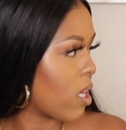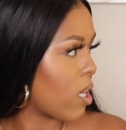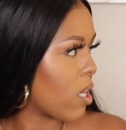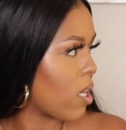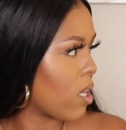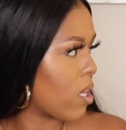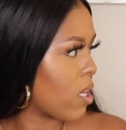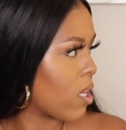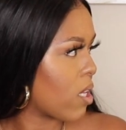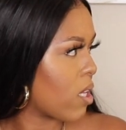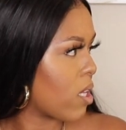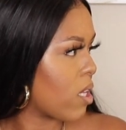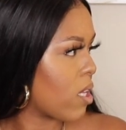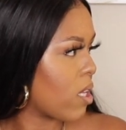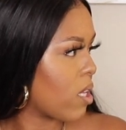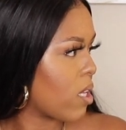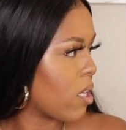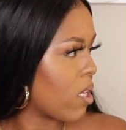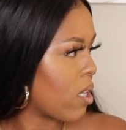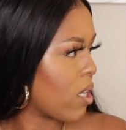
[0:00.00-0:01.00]

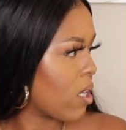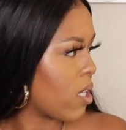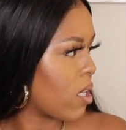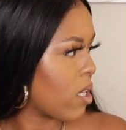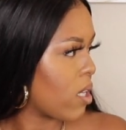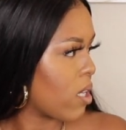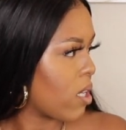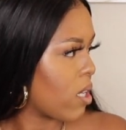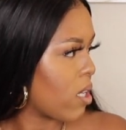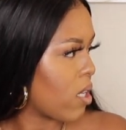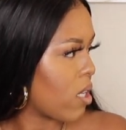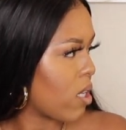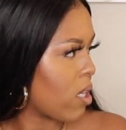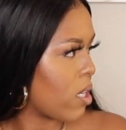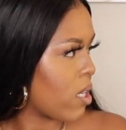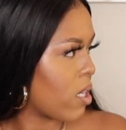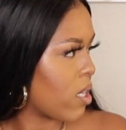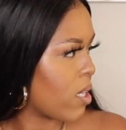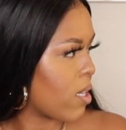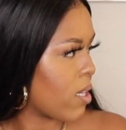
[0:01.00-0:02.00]

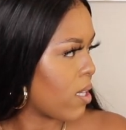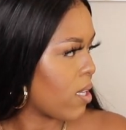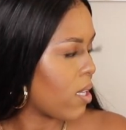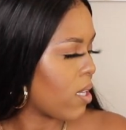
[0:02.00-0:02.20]
[no speech]